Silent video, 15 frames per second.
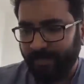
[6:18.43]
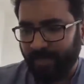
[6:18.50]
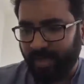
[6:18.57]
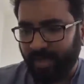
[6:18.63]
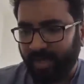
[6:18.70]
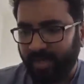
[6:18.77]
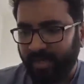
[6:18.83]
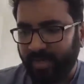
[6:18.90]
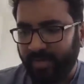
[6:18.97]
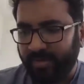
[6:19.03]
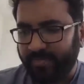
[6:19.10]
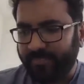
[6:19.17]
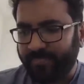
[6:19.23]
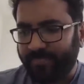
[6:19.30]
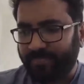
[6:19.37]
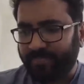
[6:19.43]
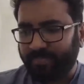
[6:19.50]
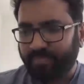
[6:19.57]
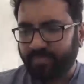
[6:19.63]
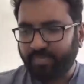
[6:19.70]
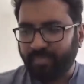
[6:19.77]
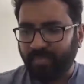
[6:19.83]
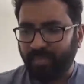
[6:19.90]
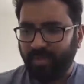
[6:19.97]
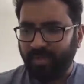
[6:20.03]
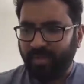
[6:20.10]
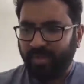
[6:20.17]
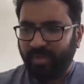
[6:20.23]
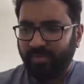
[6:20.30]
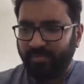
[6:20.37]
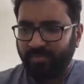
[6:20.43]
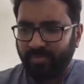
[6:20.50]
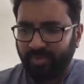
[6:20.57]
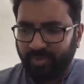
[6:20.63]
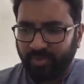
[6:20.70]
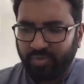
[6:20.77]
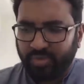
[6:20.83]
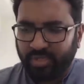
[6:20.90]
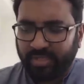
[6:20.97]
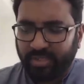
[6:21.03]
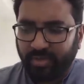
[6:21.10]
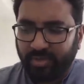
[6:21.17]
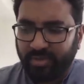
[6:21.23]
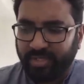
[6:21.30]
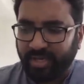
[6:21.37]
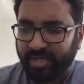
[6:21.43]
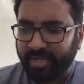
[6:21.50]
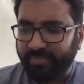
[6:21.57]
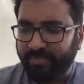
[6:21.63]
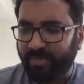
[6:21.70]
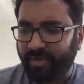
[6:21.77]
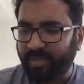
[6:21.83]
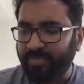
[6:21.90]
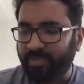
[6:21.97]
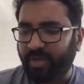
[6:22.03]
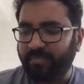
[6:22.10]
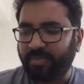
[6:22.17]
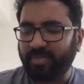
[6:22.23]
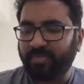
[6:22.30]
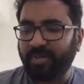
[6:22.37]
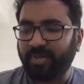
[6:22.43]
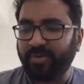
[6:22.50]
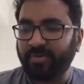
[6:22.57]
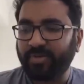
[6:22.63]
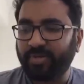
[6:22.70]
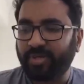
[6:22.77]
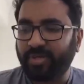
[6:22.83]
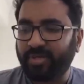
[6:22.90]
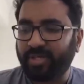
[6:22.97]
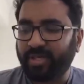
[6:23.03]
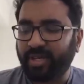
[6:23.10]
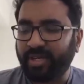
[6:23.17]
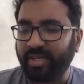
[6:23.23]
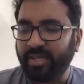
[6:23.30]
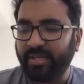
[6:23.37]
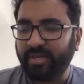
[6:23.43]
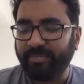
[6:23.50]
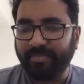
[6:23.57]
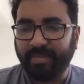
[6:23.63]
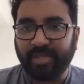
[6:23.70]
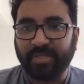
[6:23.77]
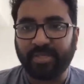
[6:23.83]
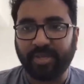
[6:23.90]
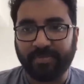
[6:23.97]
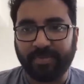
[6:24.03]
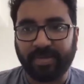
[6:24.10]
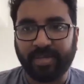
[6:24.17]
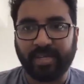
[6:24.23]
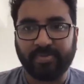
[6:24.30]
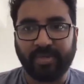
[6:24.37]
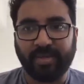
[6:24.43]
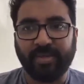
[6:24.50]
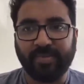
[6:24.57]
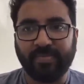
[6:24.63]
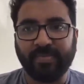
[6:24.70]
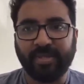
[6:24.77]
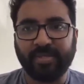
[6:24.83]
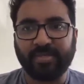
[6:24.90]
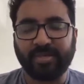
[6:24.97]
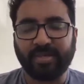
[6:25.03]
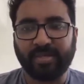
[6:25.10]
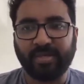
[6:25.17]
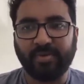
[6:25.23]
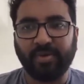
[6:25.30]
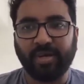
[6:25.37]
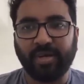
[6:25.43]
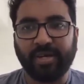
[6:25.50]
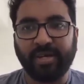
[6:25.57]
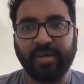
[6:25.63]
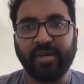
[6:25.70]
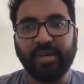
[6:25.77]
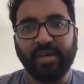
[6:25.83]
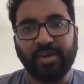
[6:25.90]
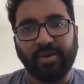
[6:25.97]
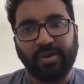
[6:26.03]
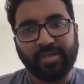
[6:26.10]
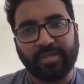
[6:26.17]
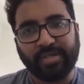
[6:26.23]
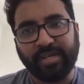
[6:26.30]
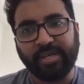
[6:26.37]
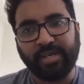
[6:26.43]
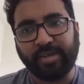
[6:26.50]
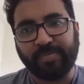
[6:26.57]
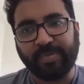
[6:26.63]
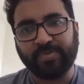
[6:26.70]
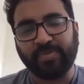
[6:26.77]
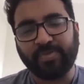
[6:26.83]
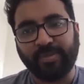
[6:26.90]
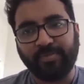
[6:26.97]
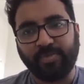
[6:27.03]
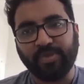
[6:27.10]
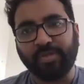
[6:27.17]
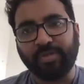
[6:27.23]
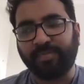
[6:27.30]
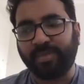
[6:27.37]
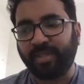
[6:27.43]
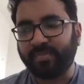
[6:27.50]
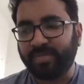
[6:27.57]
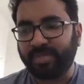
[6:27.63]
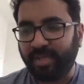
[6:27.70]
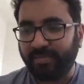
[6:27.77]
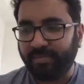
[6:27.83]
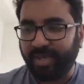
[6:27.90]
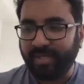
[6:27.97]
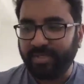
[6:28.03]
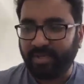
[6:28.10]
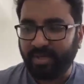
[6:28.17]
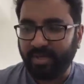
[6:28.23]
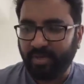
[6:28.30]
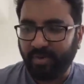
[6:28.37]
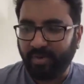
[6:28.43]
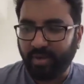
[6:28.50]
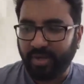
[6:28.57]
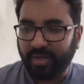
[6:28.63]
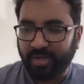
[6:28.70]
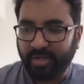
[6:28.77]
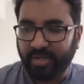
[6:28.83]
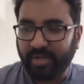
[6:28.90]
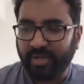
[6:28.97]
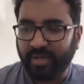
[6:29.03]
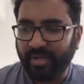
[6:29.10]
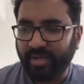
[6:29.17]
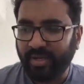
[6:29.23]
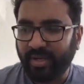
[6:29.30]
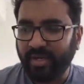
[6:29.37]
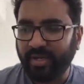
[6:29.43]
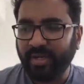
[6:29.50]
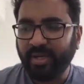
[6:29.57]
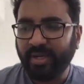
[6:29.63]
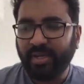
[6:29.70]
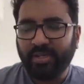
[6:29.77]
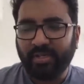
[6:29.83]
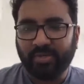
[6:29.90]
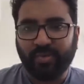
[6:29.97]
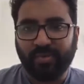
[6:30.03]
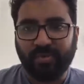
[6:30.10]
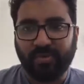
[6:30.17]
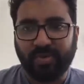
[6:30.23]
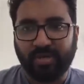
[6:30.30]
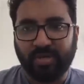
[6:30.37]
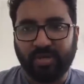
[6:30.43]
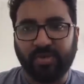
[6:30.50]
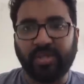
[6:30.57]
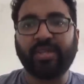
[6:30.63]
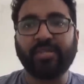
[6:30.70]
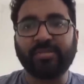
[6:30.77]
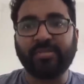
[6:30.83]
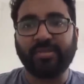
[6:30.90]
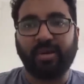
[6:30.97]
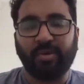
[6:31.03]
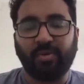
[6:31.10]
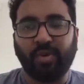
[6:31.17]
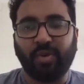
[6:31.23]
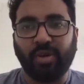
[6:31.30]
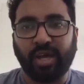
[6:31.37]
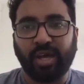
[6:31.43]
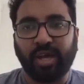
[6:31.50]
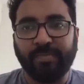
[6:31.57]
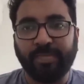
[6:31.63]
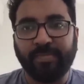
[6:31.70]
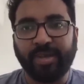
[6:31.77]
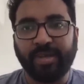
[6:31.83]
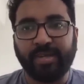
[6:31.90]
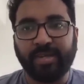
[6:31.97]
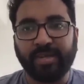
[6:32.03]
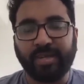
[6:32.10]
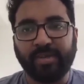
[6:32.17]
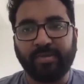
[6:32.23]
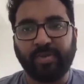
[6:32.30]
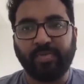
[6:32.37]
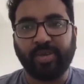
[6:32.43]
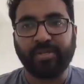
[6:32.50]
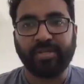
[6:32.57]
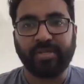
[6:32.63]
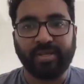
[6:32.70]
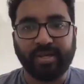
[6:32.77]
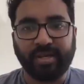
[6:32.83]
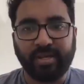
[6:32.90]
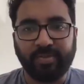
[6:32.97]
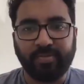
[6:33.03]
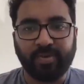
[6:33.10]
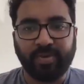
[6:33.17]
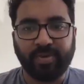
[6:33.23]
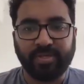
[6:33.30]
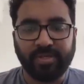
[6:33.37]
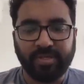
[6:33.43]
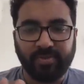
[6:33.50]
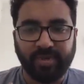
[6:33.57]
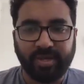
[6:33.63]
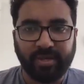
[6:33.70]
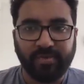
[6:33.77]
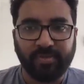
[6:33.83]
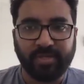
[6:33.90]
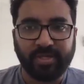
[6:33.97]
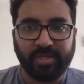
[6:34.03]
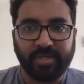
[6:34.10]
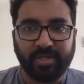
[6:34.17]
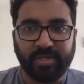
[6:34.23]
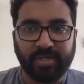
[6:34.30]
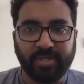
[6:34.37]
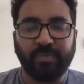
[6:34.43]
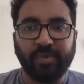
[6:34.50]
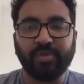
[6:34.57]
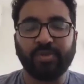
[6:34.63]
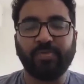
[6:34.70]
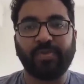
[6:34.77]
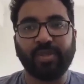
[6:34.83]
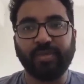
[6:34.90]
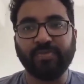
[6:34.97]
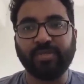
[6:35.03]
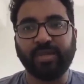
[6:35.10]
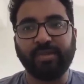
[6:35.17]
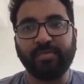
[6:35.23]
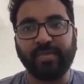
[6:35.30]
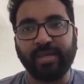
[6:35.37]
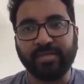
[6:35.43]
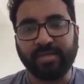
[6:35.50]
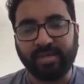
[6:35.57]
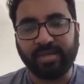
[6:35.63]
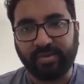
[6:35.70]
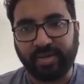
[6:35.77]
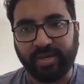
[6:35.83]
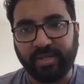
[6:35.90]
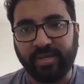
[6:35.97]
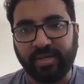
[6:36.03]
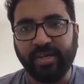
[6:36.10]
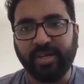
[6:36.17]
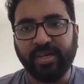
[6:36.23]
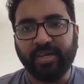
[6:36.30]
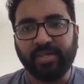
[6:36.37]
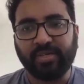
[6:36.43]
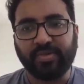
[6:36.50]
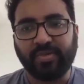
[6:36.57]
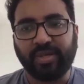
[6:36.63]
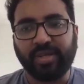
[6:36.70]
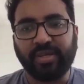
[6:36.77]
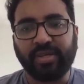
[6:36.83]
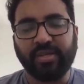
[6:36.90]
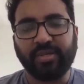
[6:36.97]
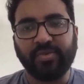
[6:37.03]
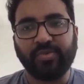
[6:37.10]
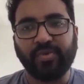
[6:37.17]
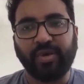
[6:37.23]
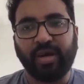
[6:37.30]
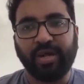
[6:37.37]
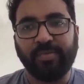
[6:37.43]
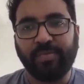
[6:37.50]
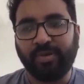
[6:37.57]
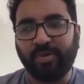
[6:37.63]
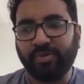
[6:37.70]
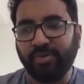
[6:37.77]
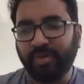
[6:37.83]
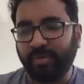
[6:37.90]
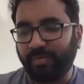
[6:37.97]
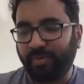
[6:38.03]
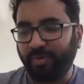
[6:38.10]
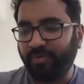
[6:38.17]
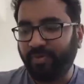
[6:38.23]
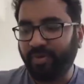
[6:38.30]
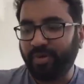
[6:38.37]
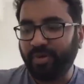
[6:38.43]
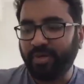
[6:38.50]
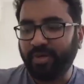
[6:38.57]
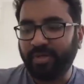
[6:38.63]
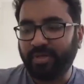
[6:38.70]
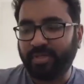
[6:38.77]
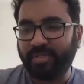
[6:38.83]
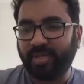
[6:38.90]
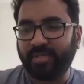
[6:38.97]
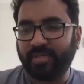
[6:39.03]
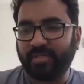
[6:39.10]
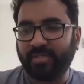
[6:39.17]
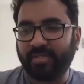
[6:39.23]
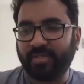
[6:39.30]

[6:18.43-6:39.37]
And uh, uh, you just don't study prelims topics, but you study mains topic as well. That's the whole idea. Or study topics which are both prelims and mains oriented, right? So that is uh, what I mean by an integrated preparation. Integrated preparation is where you study for both prelims and mains together, so that you are able to improve your chances.